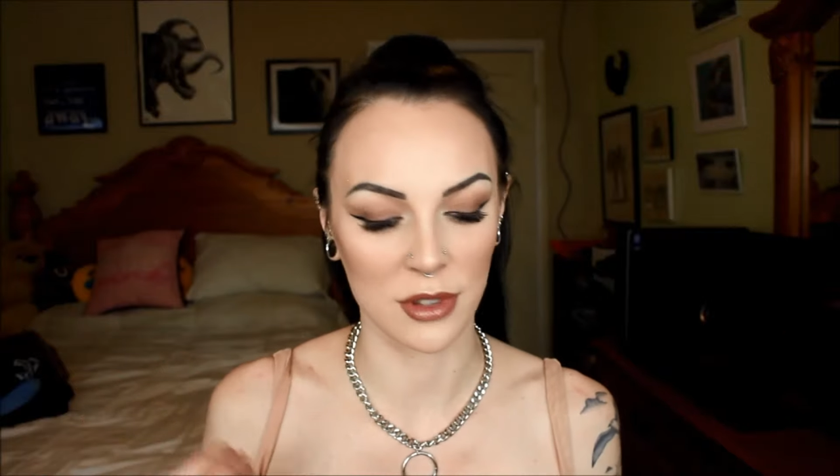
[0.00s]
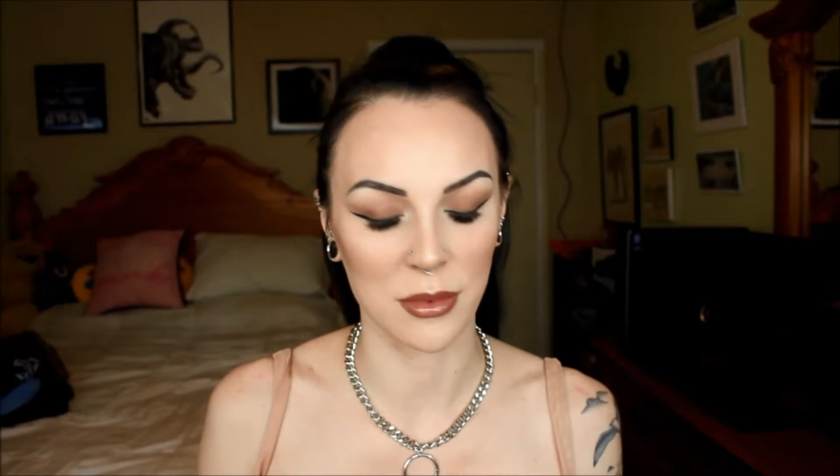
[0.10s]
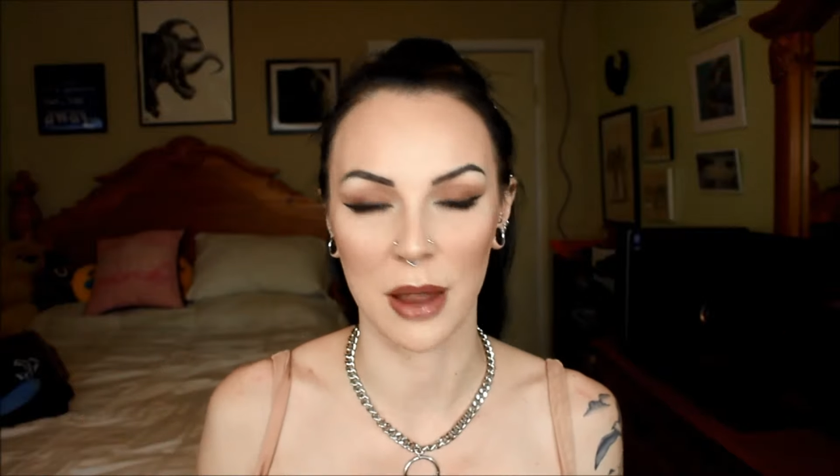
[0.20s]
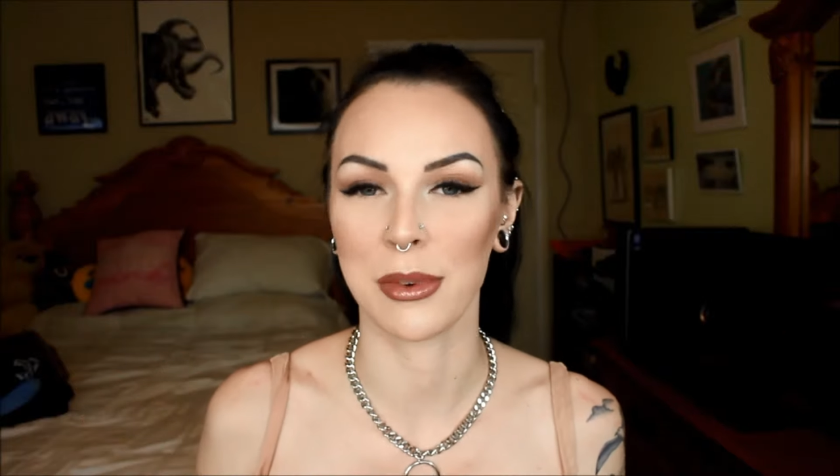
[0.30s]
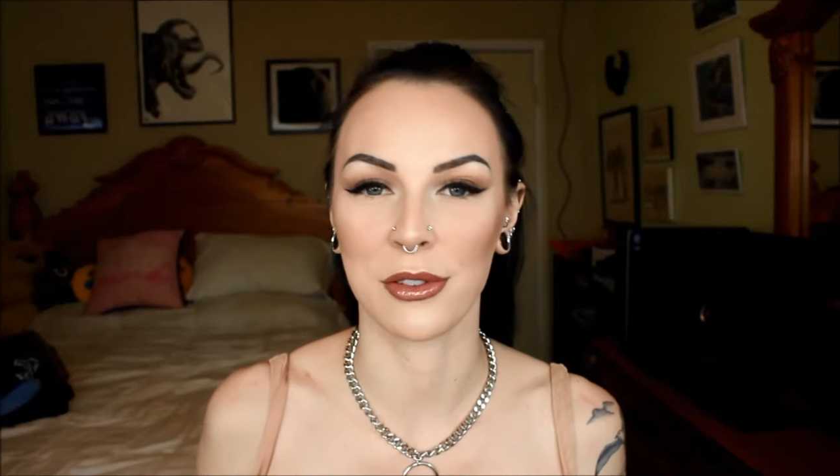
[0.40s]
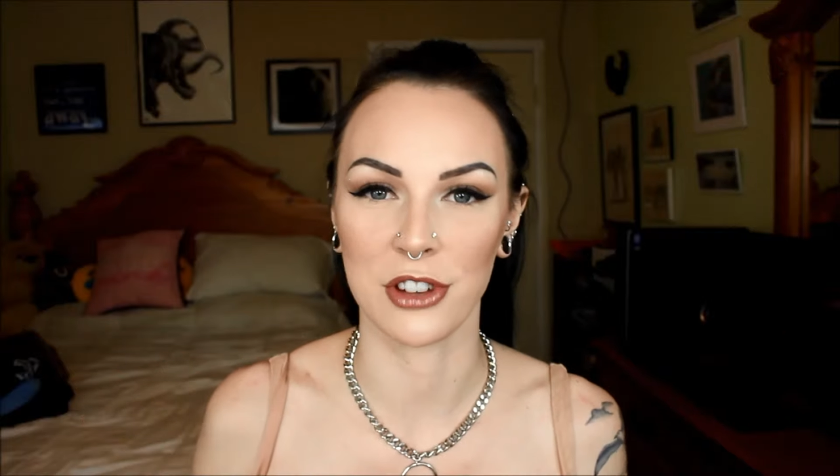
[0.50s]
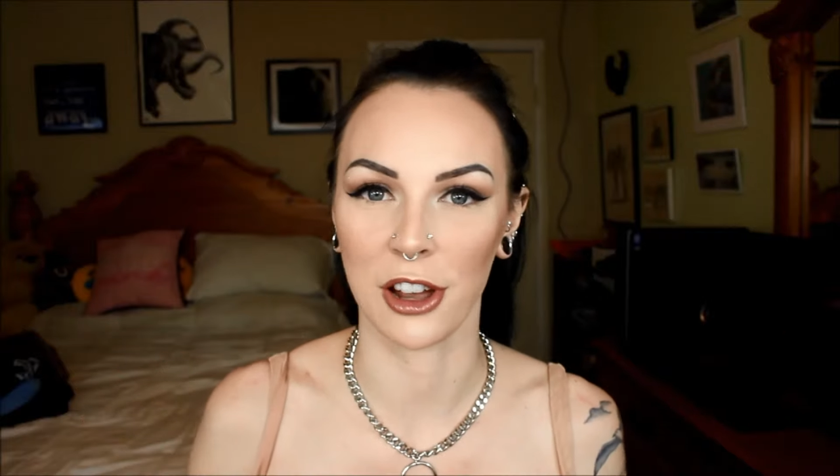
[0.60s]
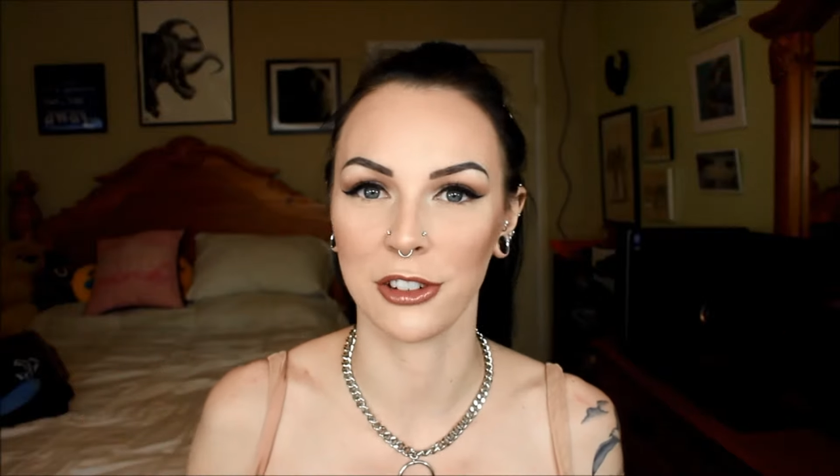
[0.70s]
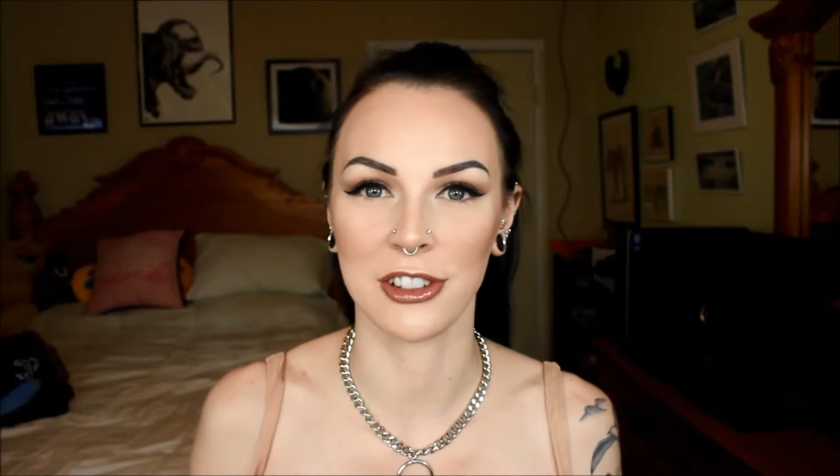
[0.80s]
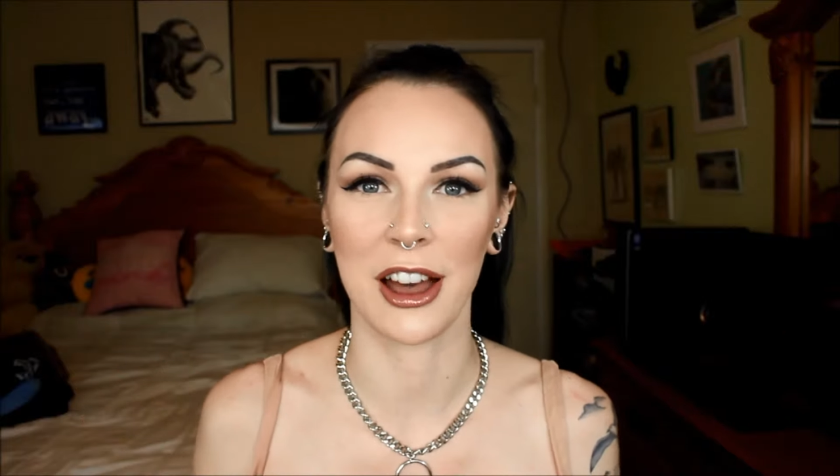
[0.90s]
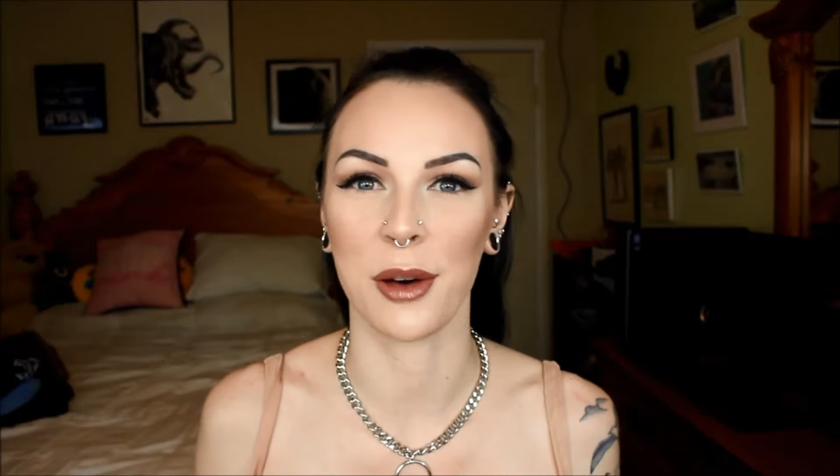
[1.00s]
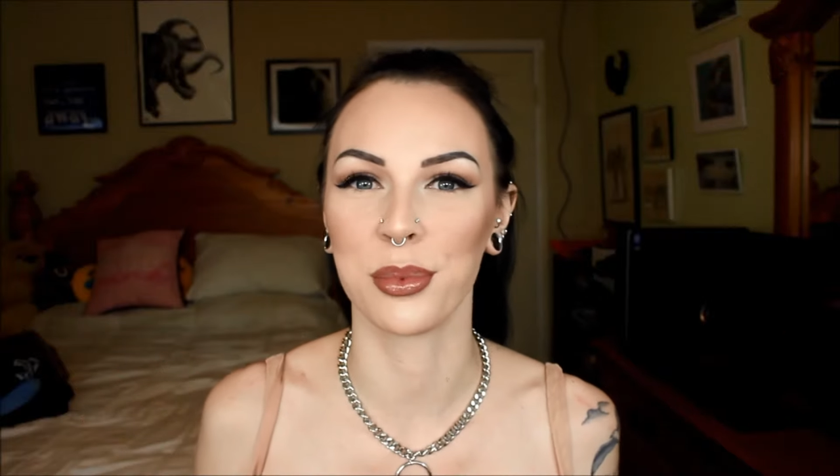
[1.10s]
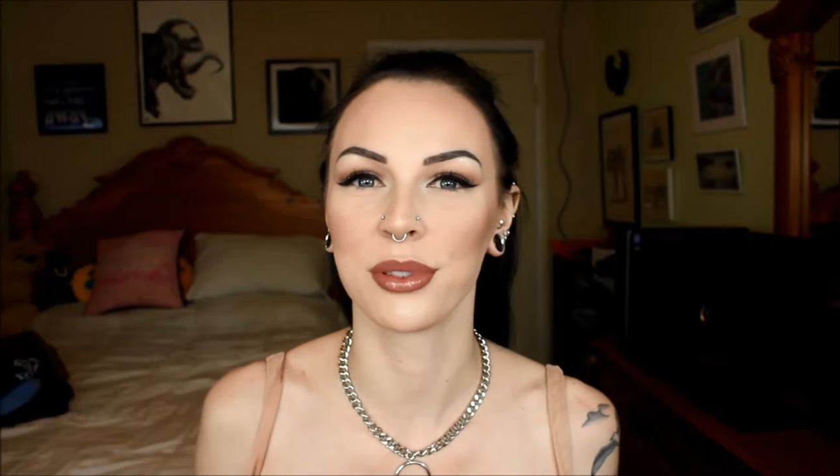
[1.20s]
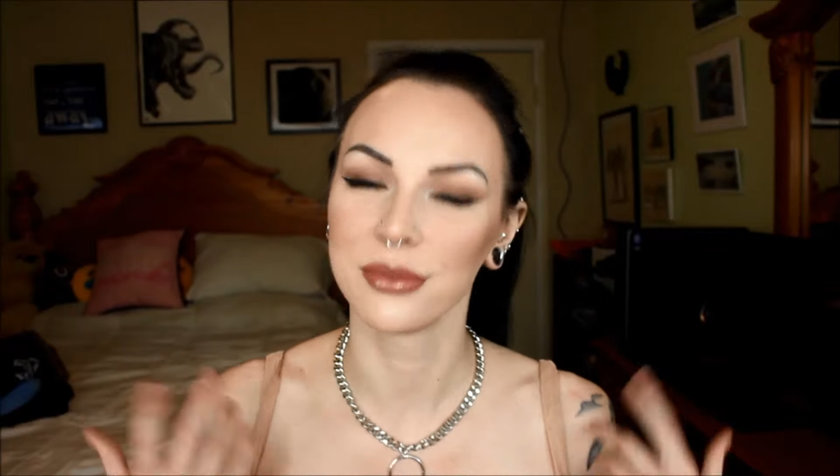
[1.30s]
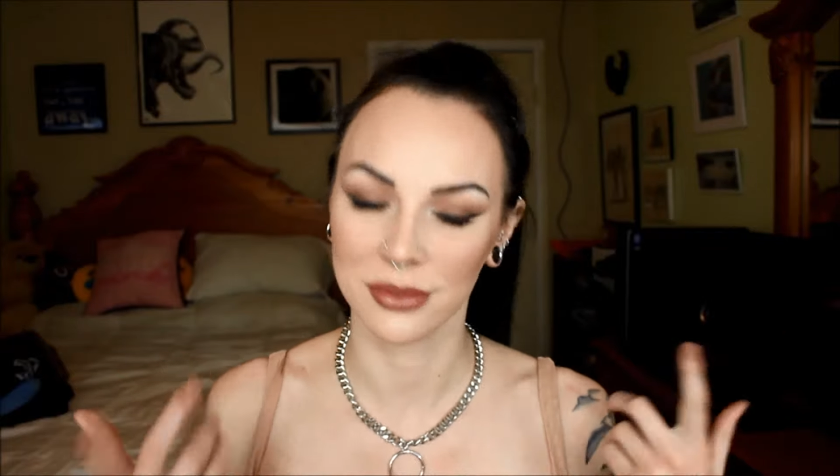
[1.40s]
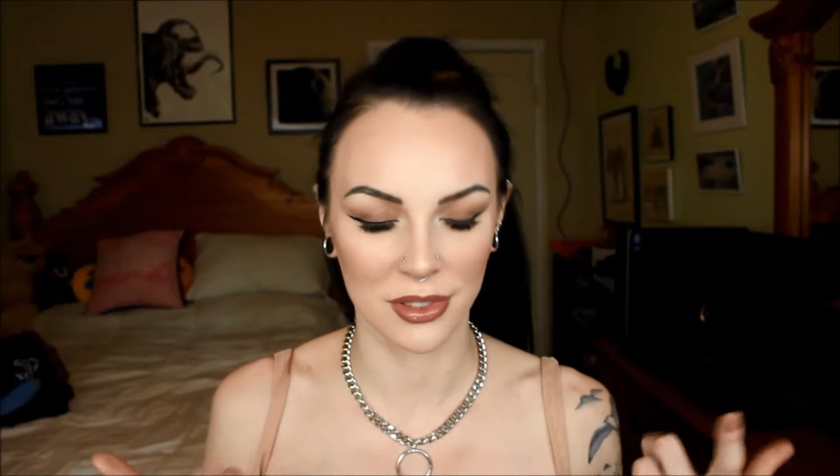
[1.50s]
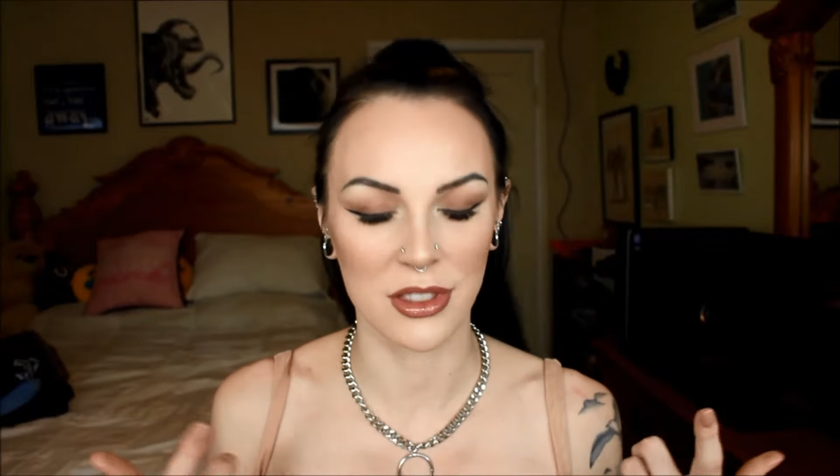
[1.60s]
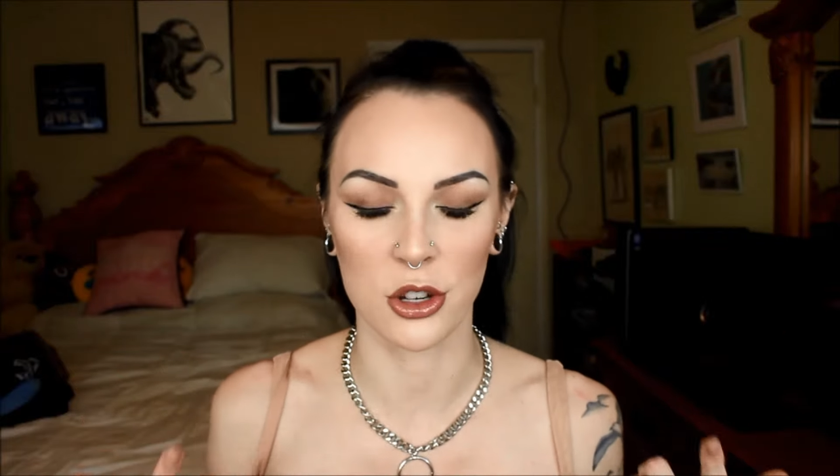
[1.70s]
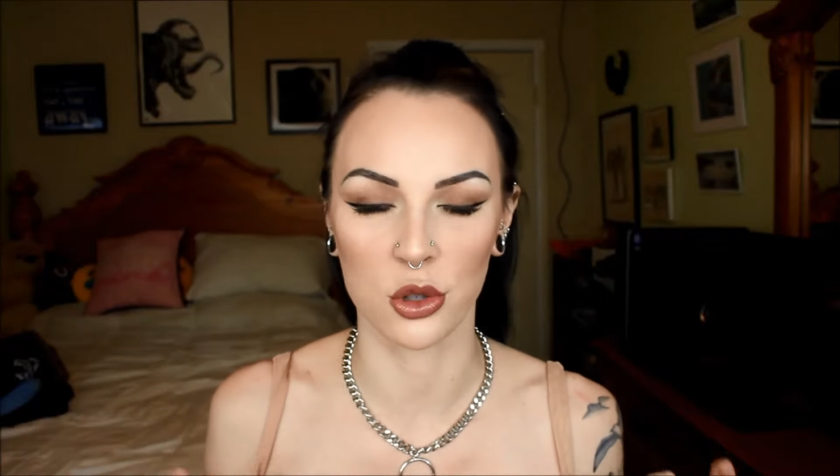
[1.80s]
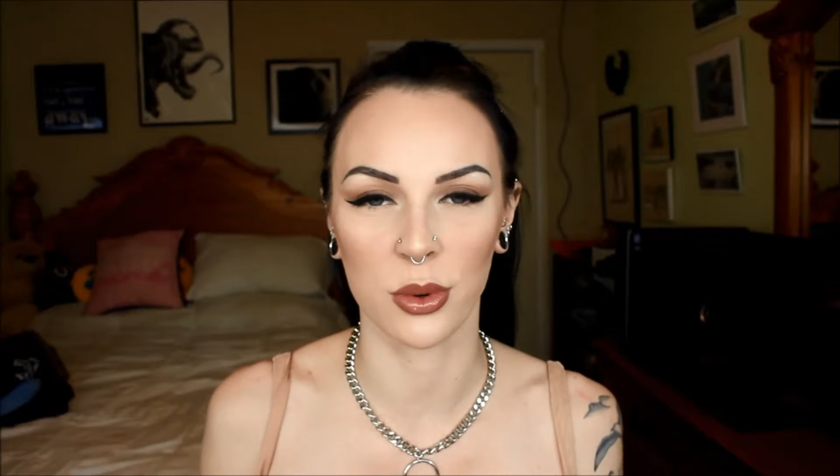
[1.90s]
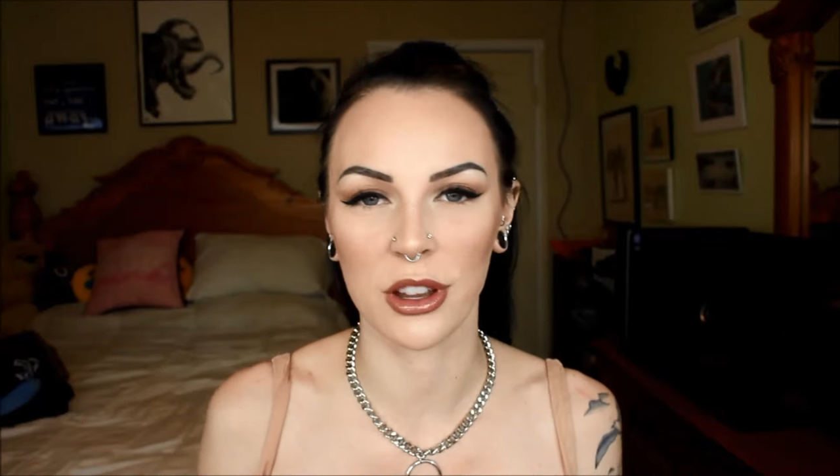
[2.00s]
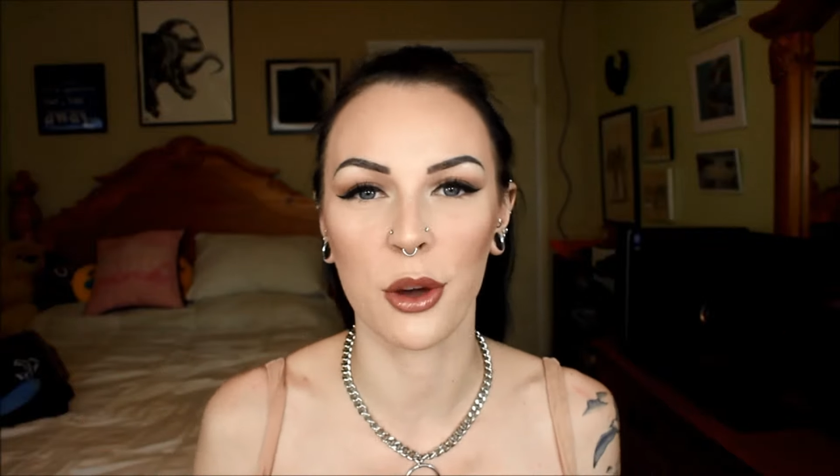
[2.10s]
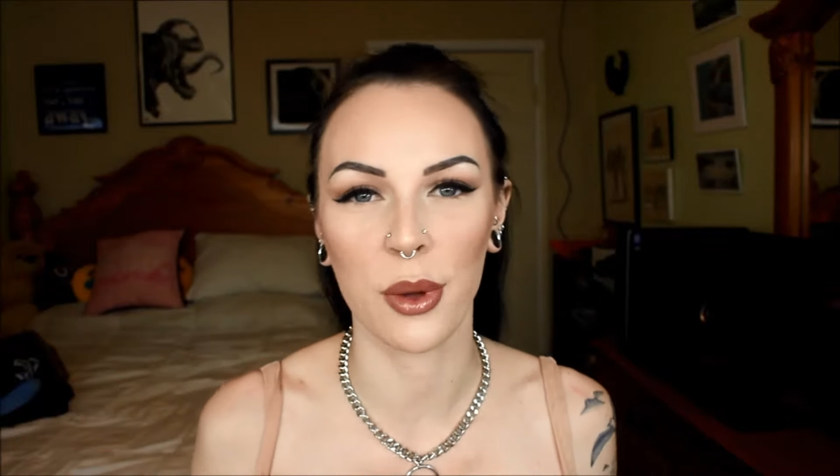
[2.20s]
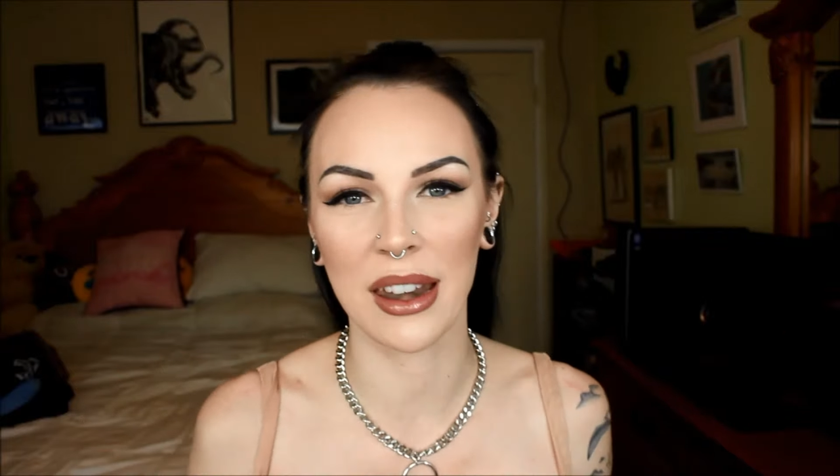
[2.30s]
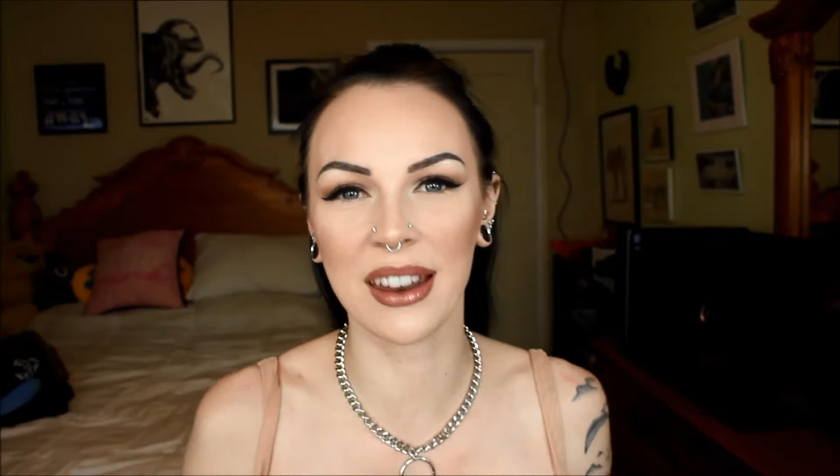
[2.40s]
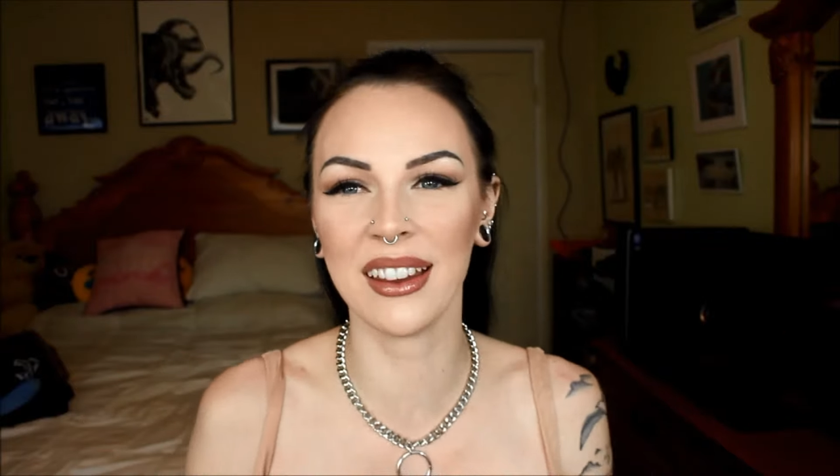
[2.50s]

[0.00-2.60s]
some type of gel to help the jewelry go in.